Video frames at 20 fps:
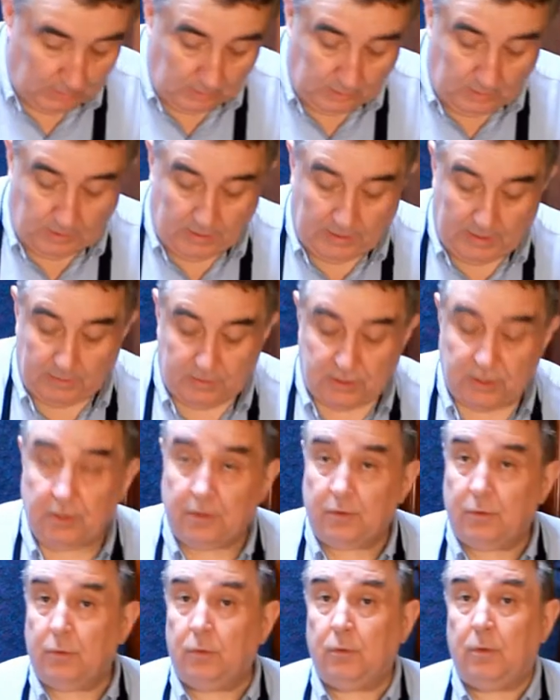Now
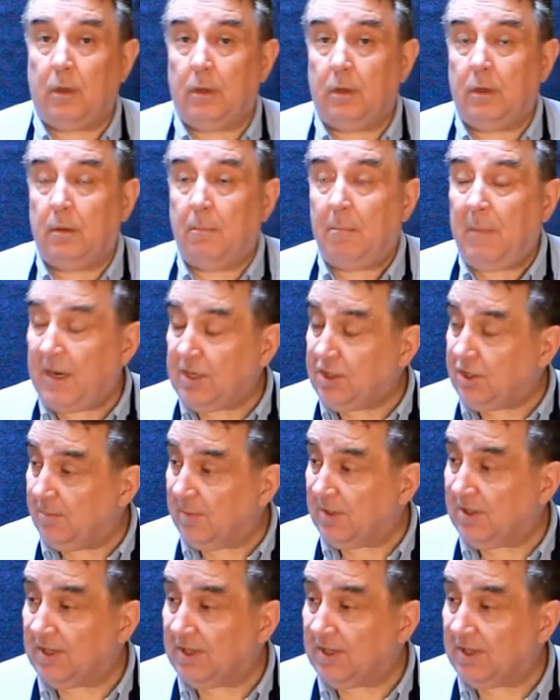to mash the